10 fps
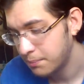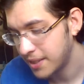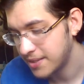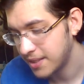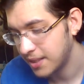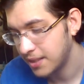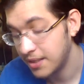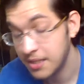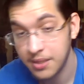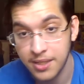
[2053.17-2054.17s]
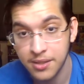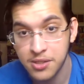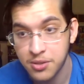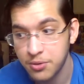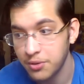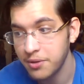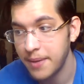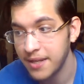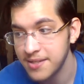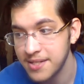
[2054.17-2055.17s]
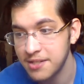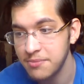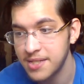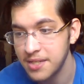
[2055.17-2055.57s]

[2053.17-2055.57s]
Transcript: But it looks cool. The battle system